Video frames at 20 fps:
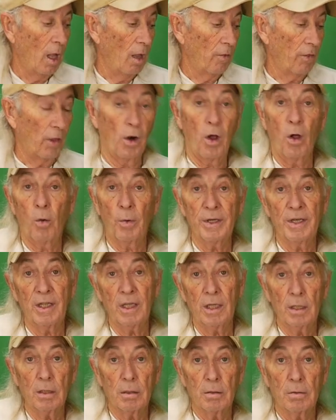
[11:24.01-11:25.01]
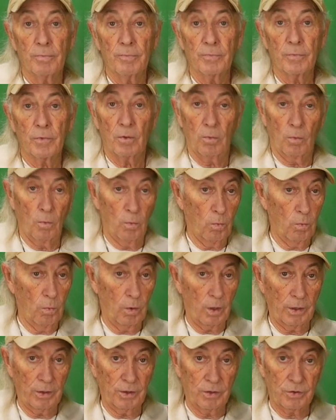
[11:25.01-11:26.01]
Then all we need
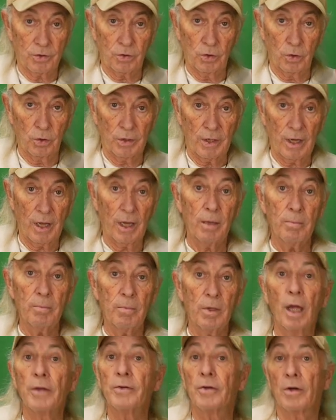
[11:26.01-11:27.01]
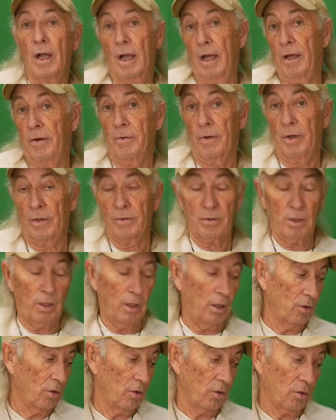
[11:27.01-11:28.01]
is your name and your address
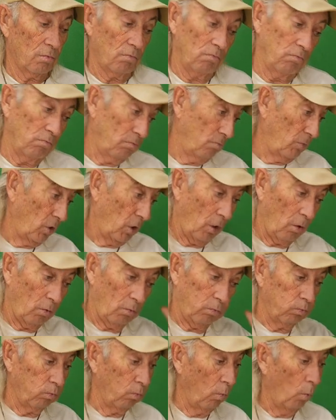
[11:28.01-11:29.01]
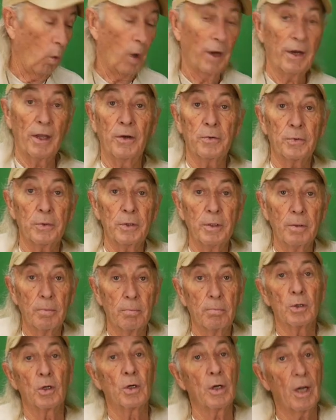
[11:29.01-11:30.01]
and just, you know, one entry
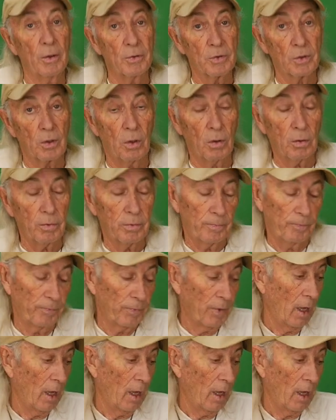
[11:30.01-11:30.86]
per household.